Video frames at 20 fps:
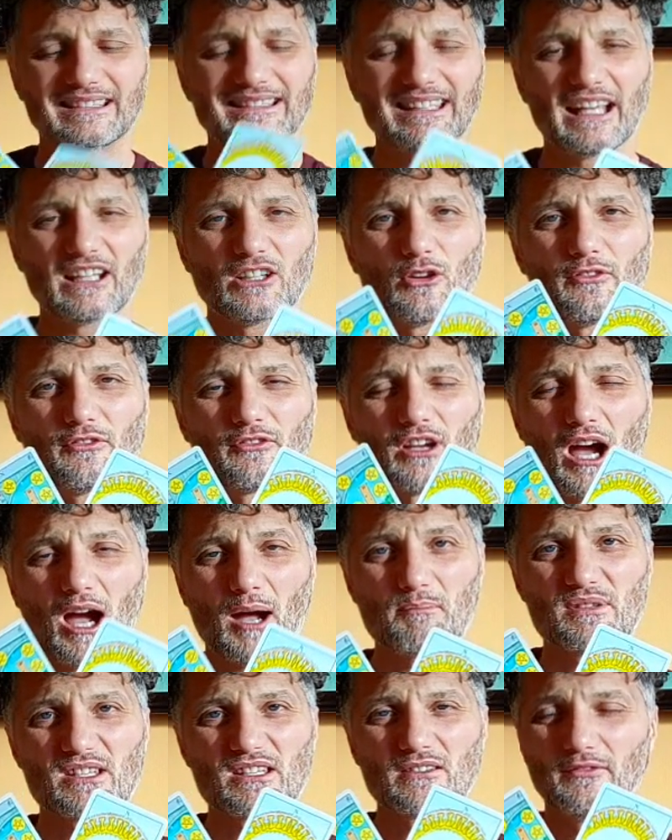10 of
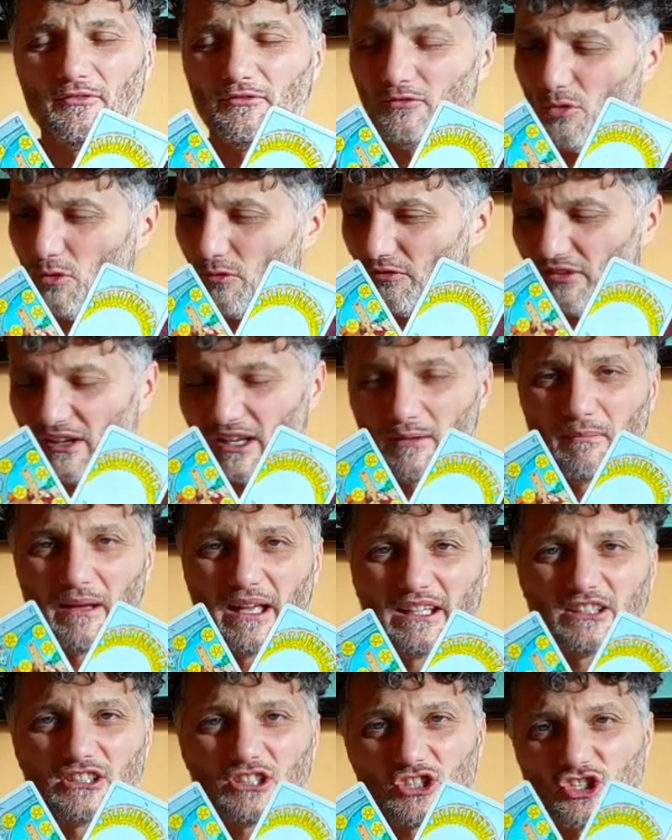Cups,
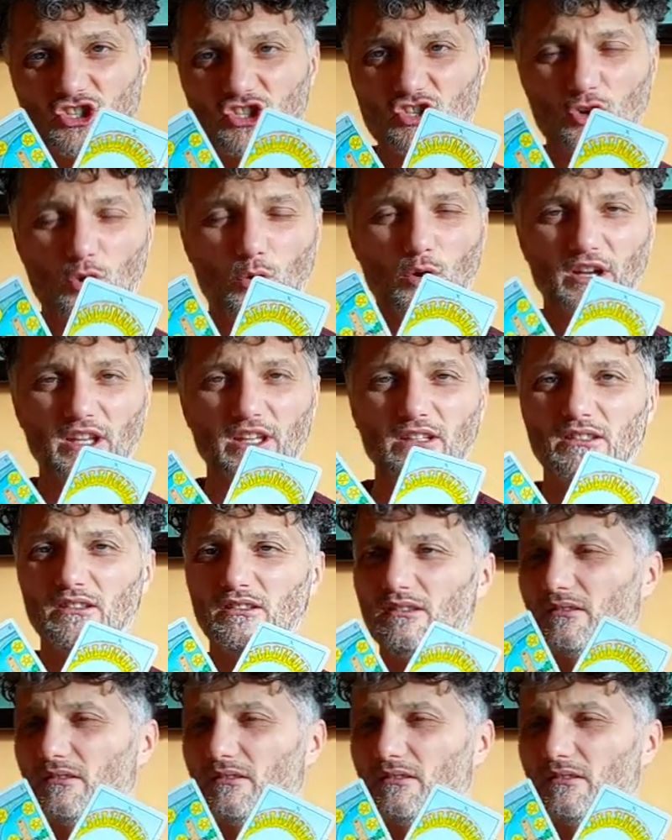fulfillment, joy.